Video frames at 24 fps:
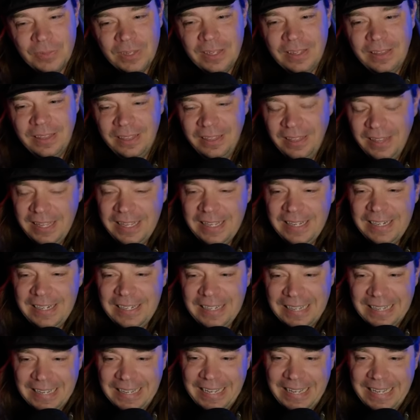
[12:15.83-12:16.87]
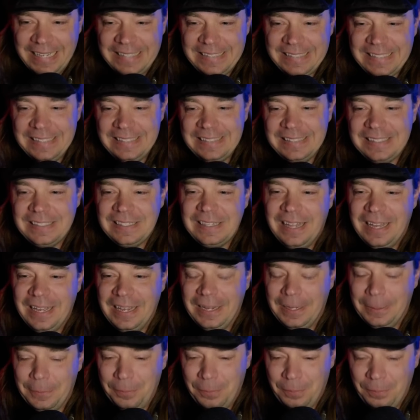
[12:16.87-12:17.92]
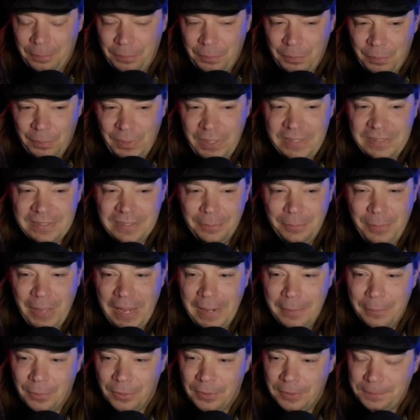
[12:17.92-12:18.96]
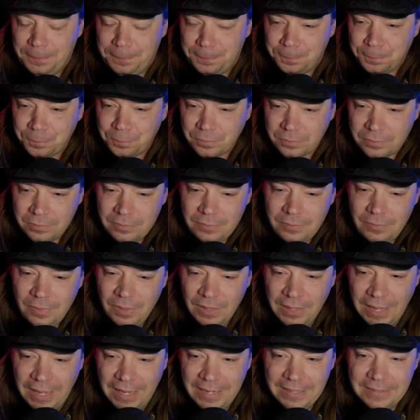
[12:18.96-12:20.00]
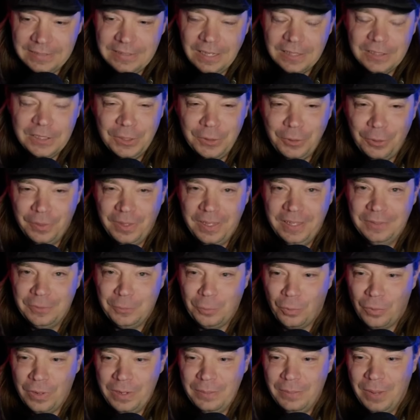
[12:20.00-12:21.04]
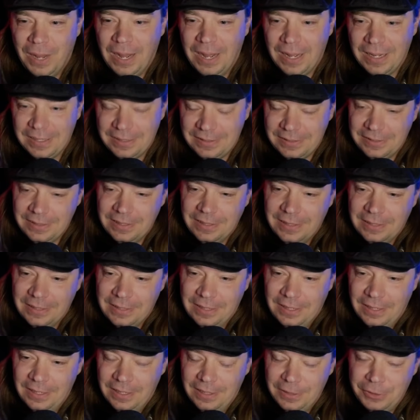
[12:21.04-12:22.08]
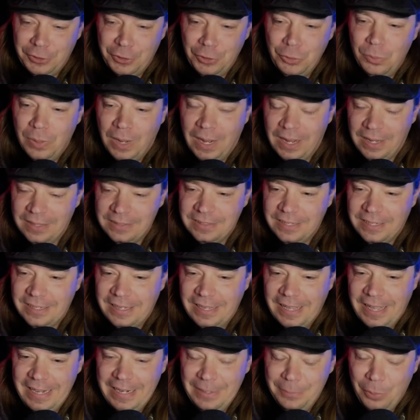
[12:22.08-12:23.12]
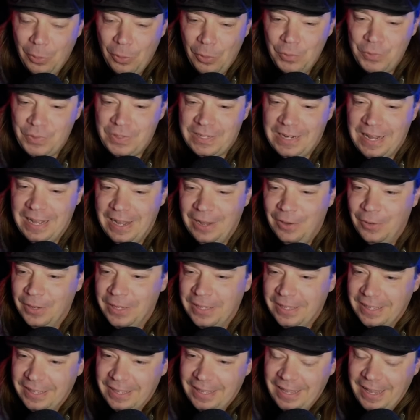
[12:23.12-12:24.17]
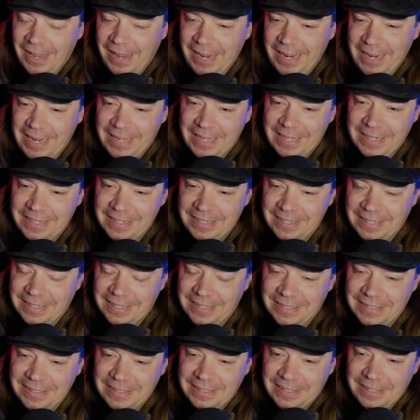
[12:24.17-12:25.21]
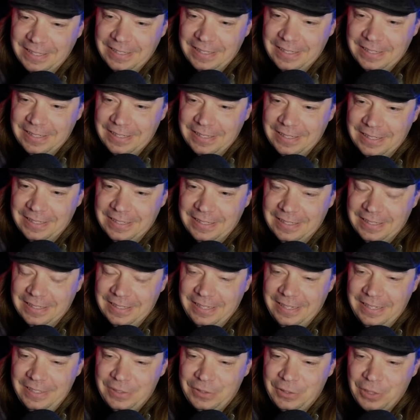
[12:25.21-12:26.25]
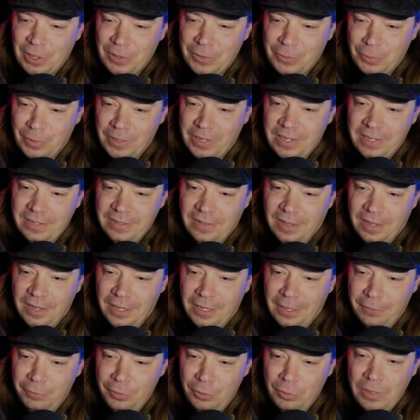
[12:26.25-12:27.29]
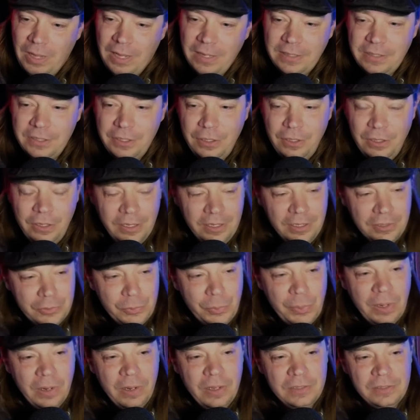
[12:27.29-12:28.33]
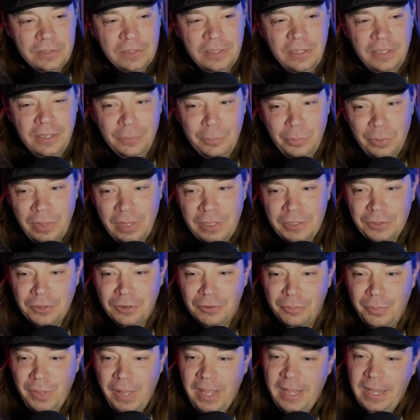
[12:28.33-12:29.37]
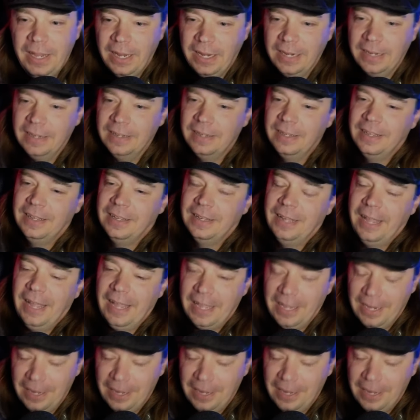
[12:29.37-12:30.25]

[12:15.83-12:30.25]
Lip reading: Then he sees this like piece of paper kind of tucked under these Reeboks, shoebox, and he pulls it out and he starts reading it like, if you'd like to experience the pleasure of pain. And